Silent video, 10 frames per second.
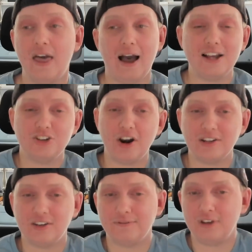I
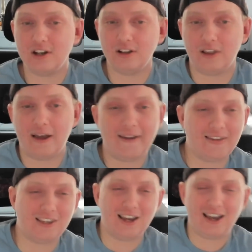started to feel
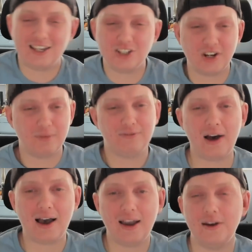like, yeah, he's going to be
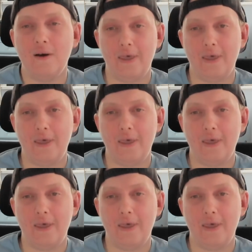fine.